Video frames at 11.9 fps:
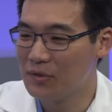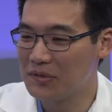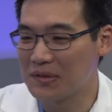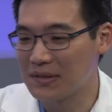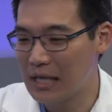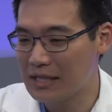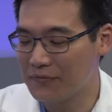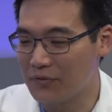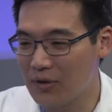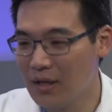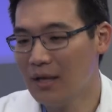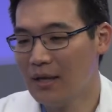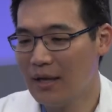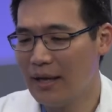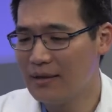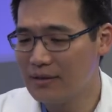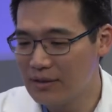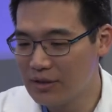successful,
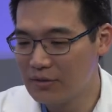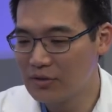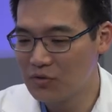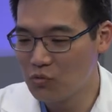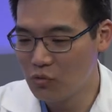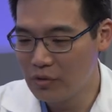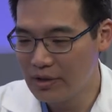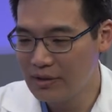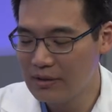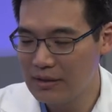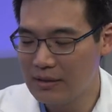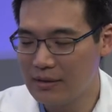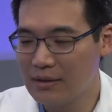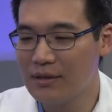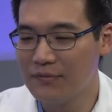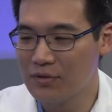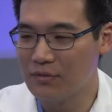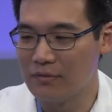and you know, just really
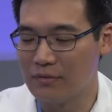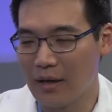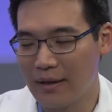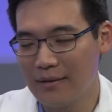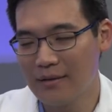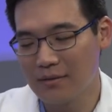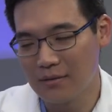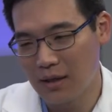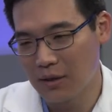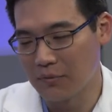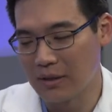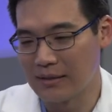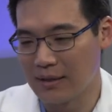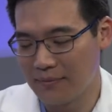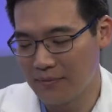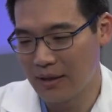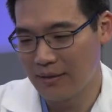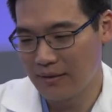gives you. I think in a lot of ways, I,
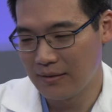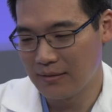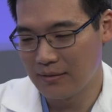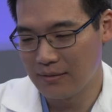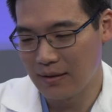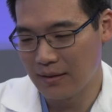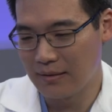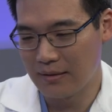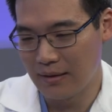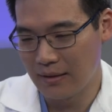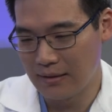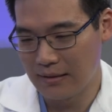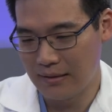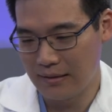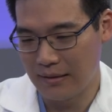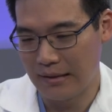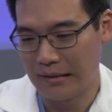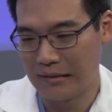I think that they
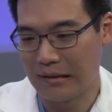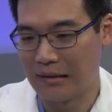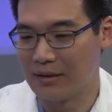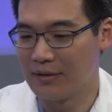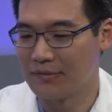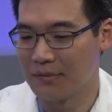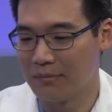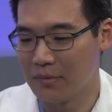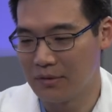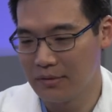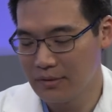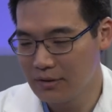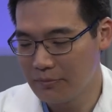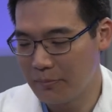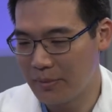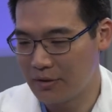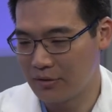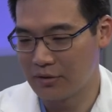think that it gives them a little bit
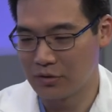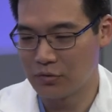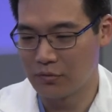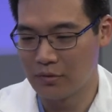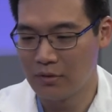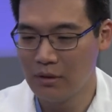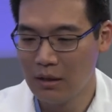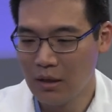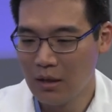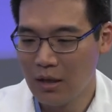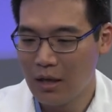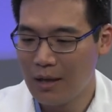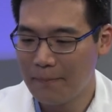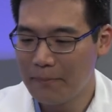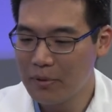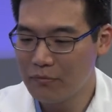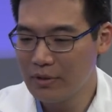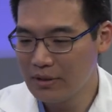better control. Um,
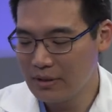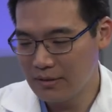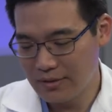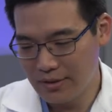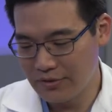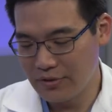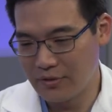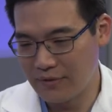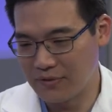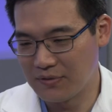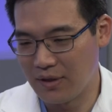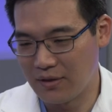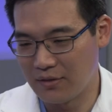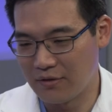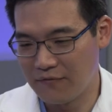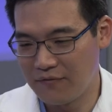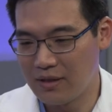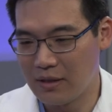but really, you know, you don't have to stand on your
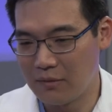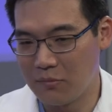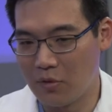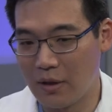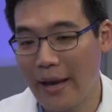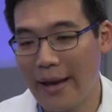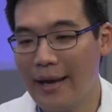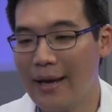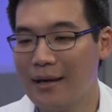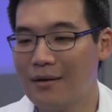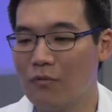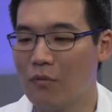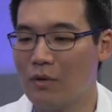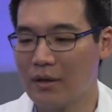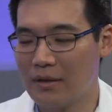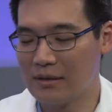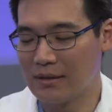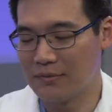feet anymore. And one of the
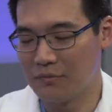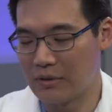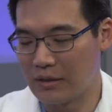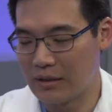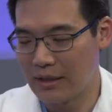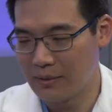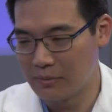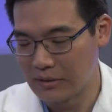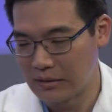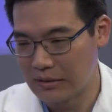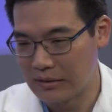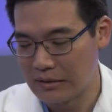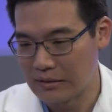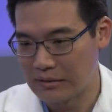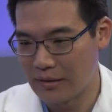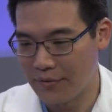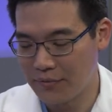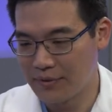things that's really enabled it is
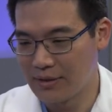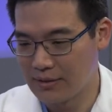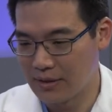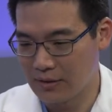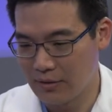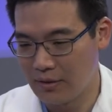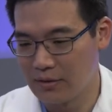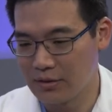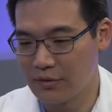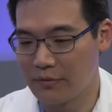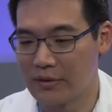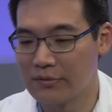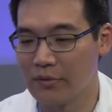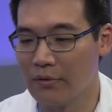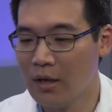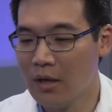the three D technology, right? So